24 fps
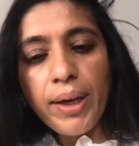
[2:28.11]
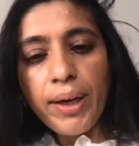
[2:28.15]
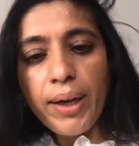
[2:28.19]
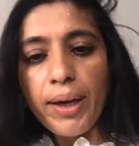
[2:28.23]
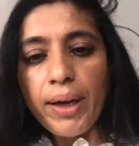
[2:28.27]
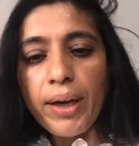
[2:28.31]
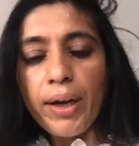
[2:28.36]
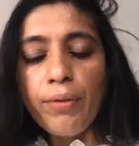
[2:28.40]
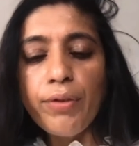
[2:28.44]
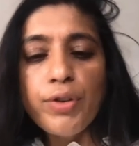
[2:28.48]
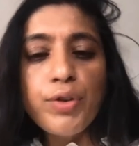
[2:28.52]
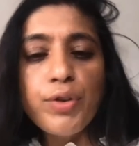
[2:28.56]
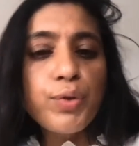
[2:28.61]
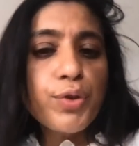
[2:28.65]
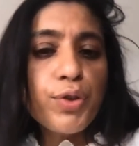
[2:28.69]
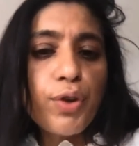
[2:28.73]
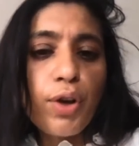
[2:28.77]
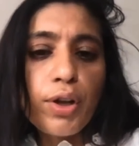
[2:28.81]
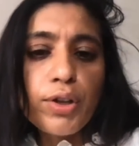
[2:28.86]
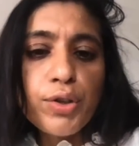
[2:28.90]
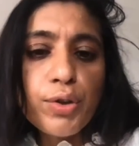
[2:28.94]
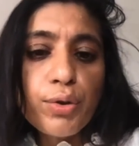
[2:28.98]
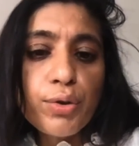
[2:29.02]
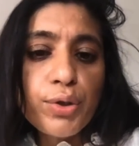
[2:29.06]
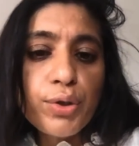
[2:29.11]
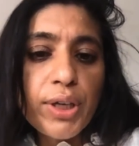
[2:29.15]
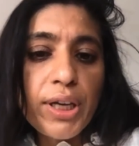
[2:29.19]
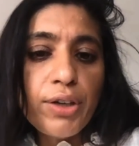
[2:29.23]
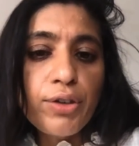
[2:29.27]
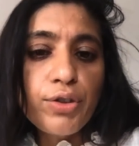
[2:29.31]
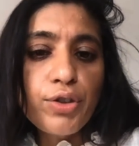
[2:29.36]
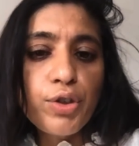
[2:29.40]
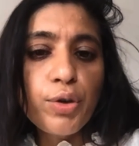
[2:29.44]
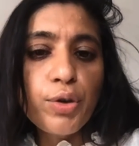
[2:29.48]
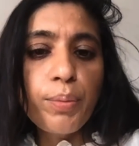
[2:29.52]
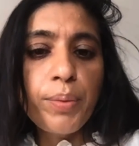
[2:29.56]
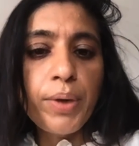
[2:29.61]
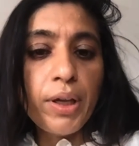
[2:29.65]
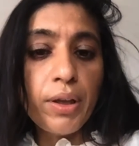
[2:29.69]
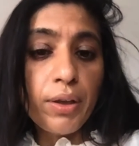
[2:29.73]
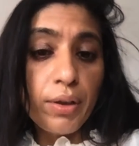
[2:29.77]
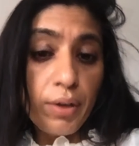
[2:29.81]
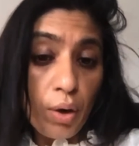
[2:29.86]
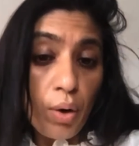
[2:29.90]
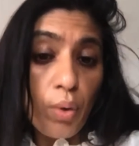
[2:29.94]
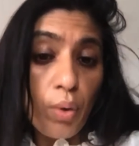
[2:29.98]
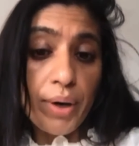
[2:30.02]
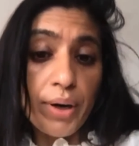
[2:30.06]
which was also seen to be
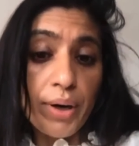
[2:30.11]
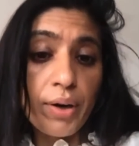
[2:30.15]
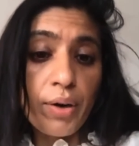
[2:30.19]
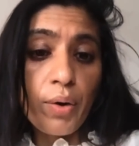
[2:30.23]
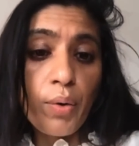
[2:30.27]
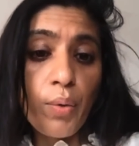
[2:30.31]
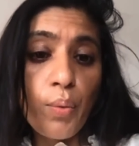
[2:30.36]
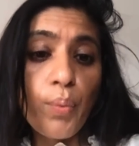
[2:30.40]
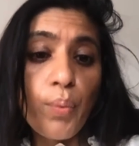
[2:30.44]
lower with